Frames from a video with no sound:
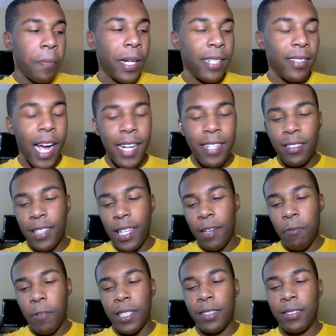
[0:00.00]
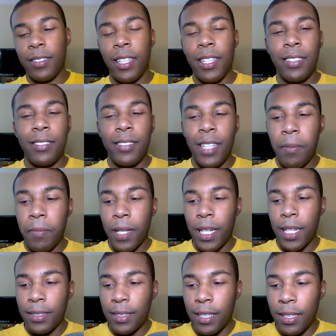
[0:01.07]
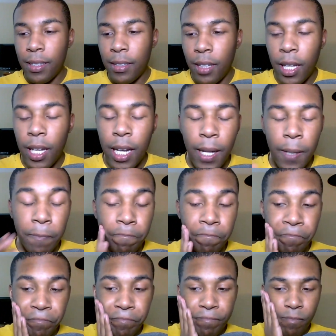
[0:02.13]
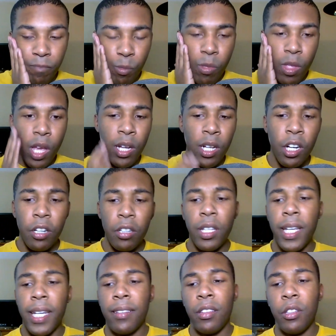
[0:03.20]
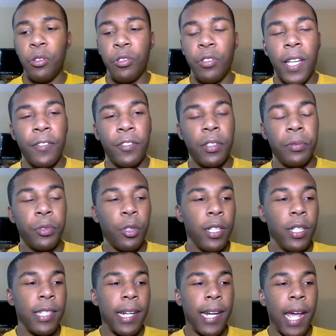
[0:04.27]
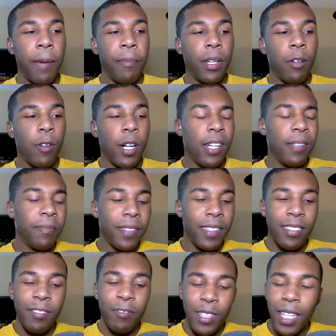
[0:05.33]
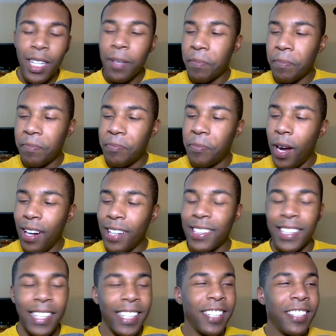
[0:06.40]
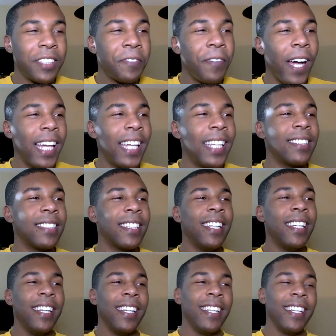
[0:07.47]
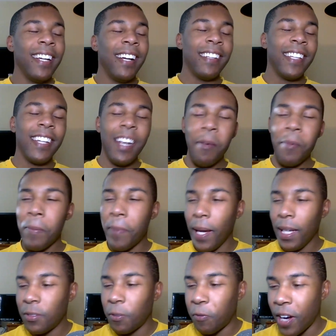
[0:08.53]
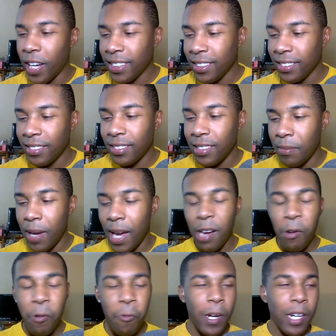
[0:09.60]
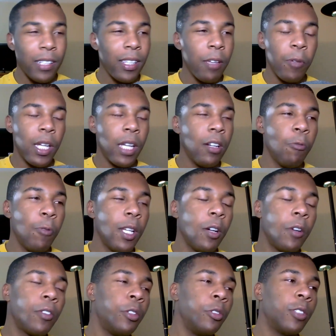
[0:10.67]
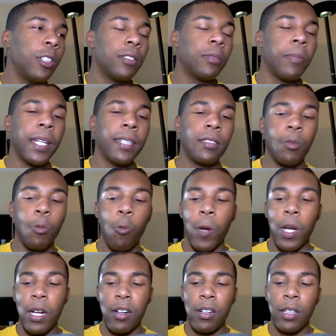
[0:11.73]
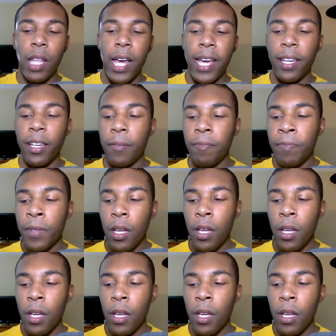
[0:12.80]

but i just can't wait to see this scene because clearly um curly and lucy have some sort of dynamic going on they're really bonding in this fight are they gonna be best friends somehow weirdly we can we know lucy has made some weird like